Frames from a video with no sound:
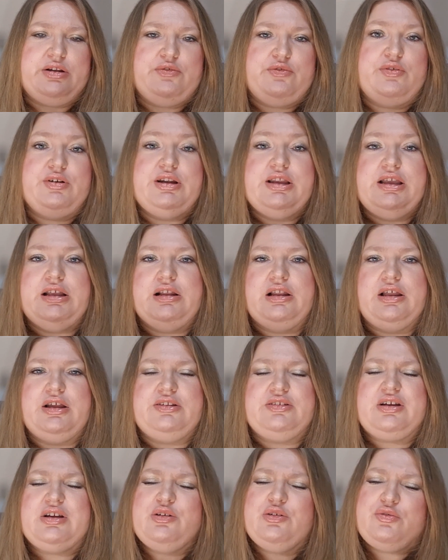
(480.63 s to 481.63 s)
vanilla. It's
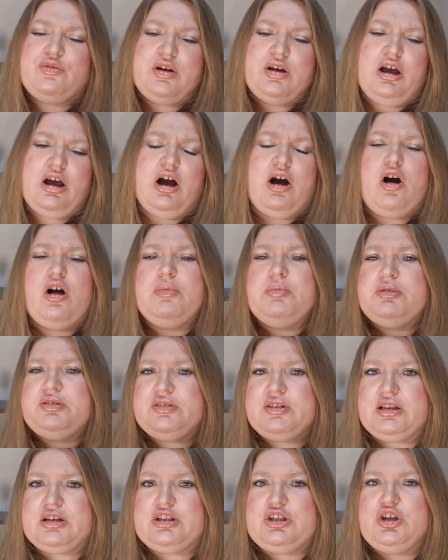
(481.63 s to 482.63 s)
kind of almost
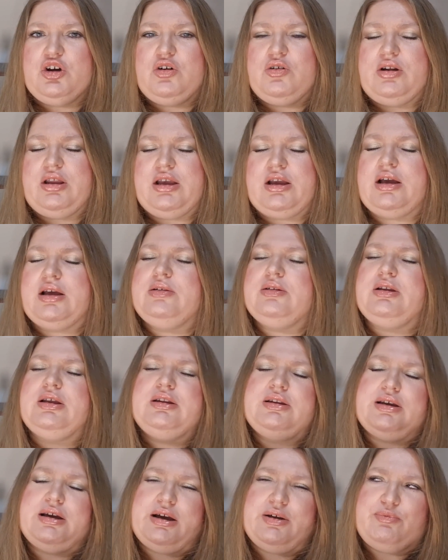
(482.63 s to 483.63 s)
like tonic,
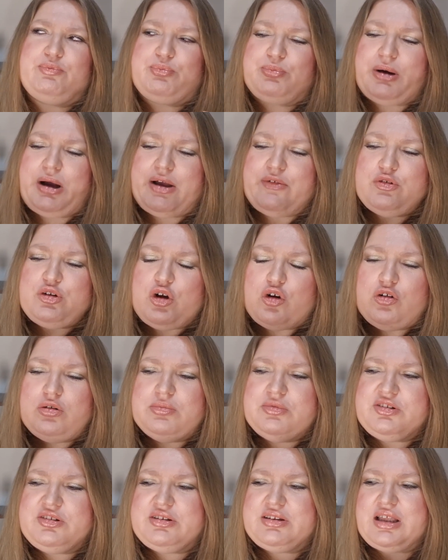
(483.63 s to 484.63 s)
and I would
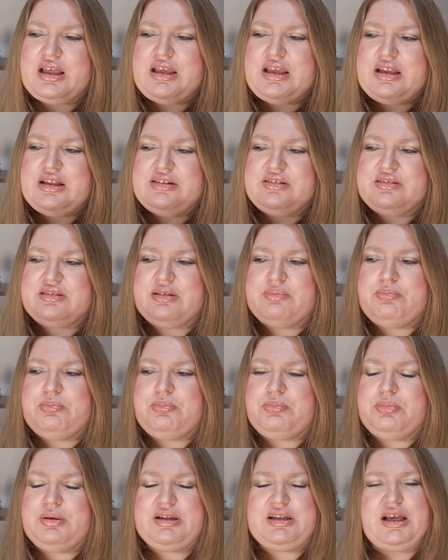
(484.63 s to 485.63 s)
almost say
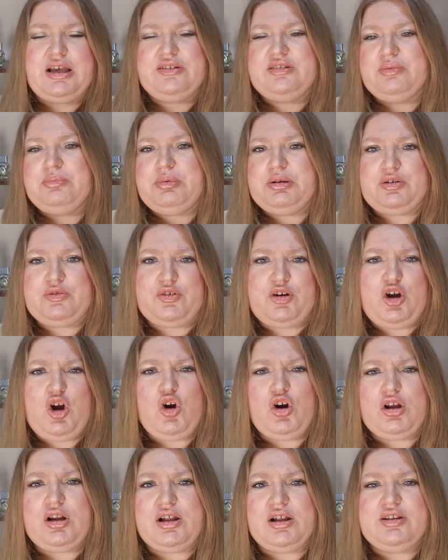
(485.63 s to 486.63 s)
it has a bit of a
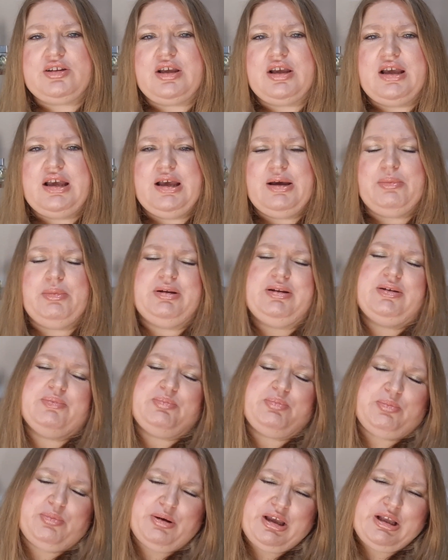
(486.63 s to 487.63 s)
coconut, but
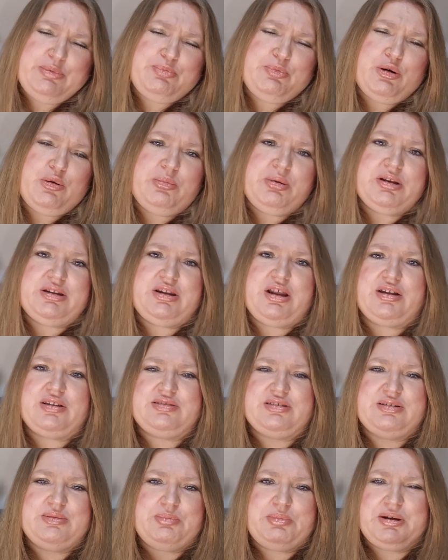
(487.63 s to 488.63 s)
it probably
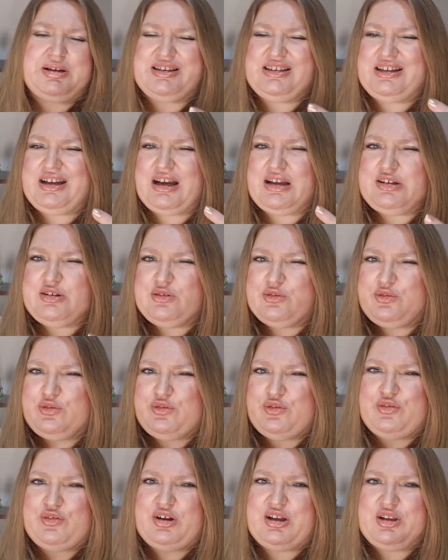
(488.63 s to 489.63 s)
doesn't. But it
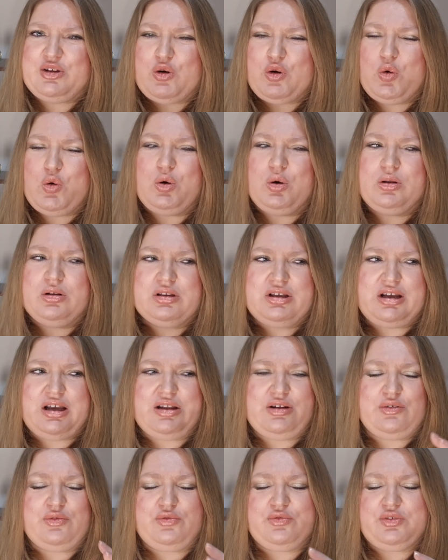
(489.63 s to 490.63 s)
all
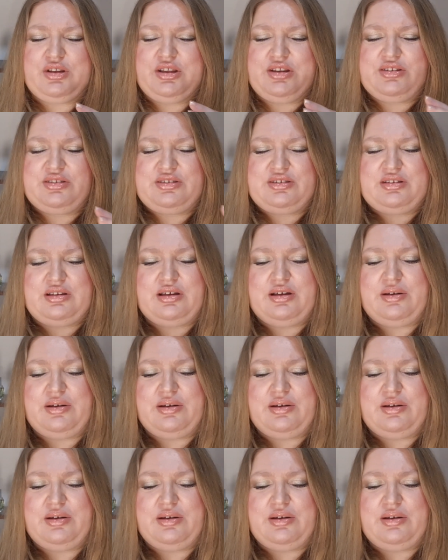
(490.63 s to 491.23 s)
kind of this